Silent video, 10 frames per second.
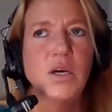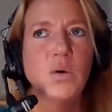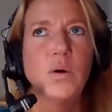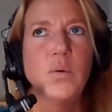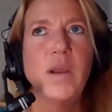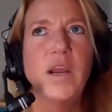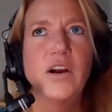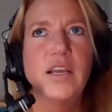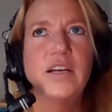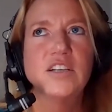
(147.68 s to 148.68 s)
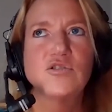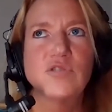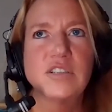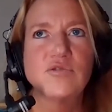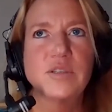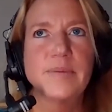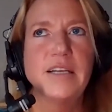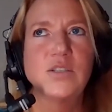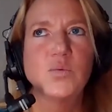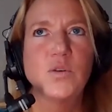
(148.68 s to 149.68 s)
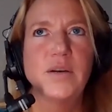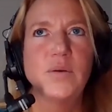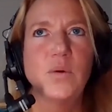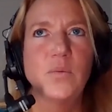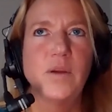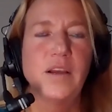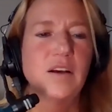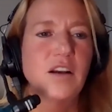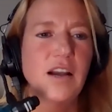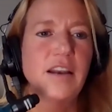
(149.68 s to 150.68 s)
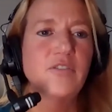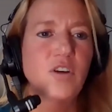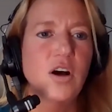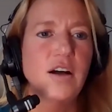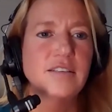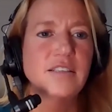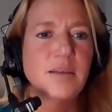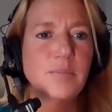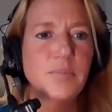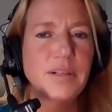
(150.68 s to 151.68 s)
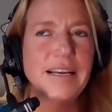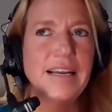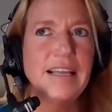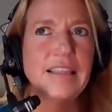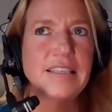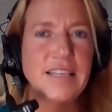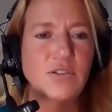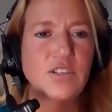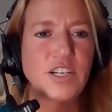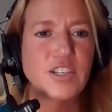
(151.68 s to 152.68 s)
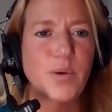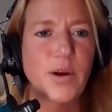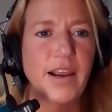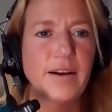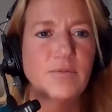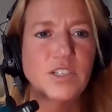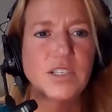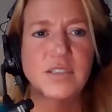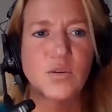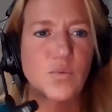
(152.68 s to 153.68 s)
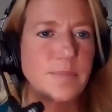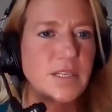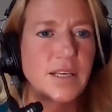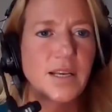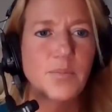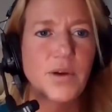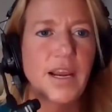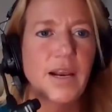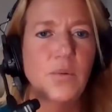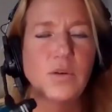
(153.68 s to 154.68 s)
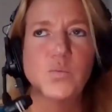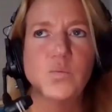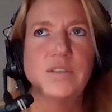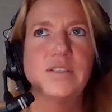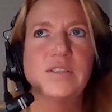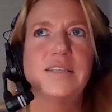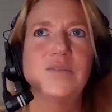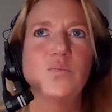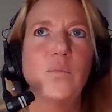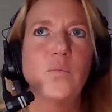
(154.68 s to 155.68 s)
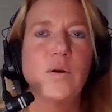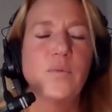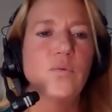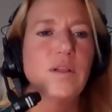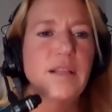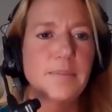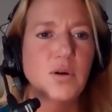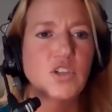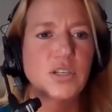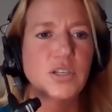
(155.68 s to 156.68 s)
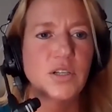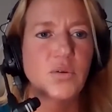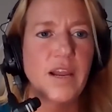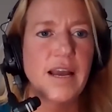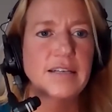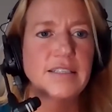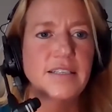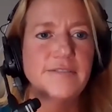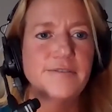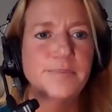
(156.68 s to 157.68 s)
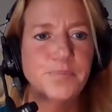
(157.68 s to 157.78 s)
When we are in our stress response, we're in what we kind of call simply the downstairs brain, which is the reptilian brain, is when we're really emotional and reactive.